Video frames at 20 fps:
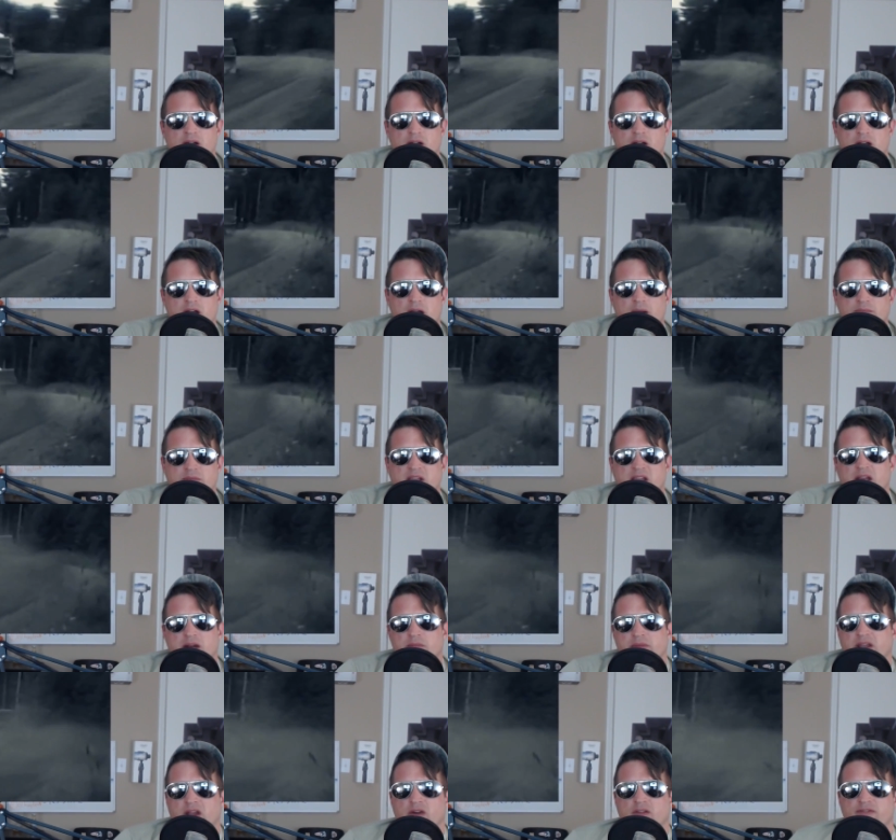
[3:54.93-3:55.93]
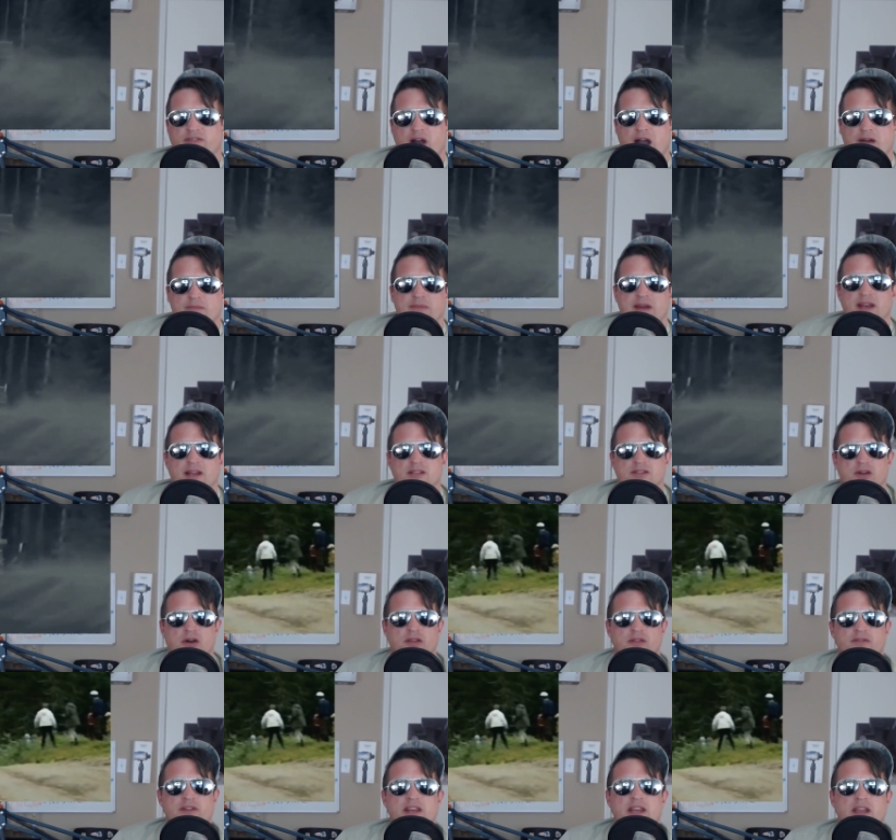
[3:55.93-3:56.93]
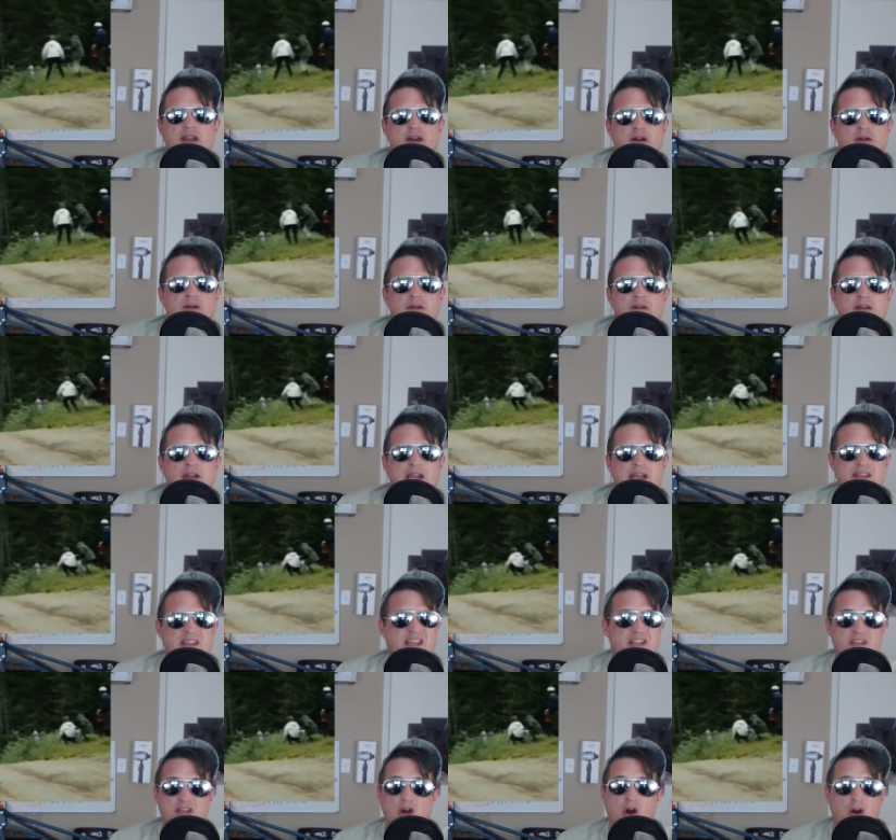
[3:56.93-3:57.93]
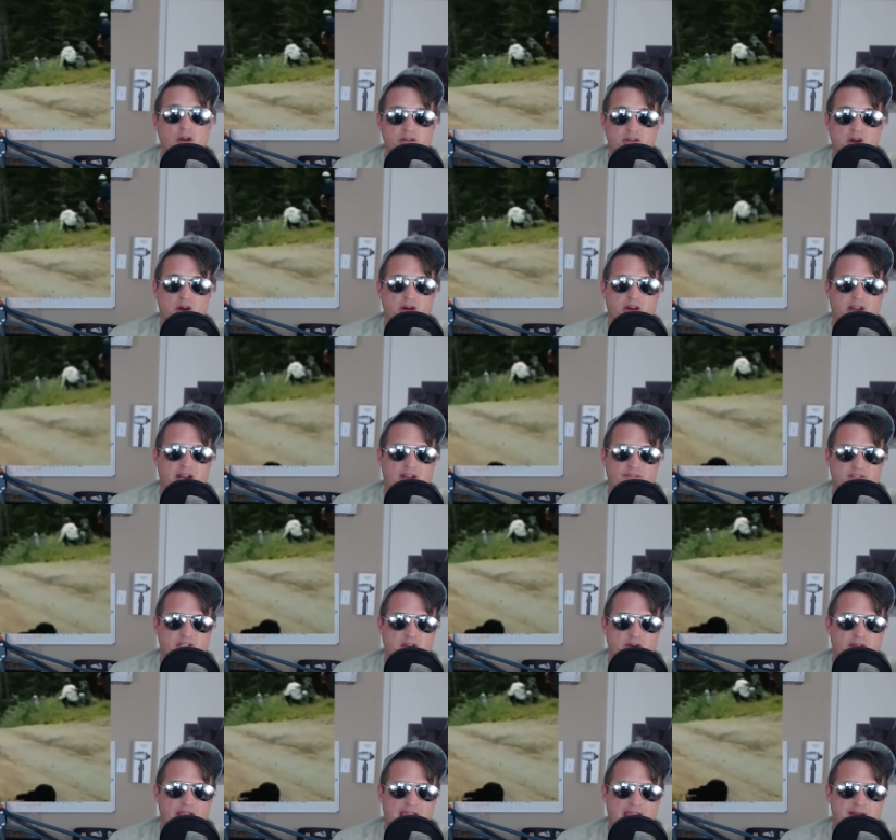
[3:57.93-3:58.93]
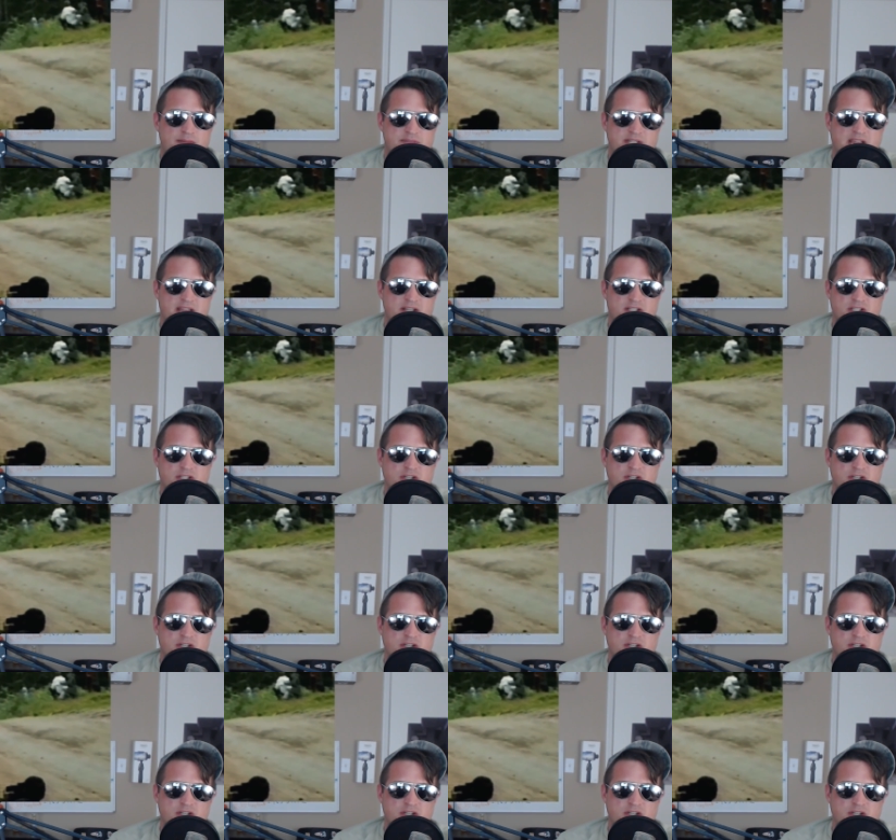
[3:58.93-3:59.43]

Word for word: I'm thinking I'm going to go five minutes on the video. And then y'all are going to have to go to AmJ's too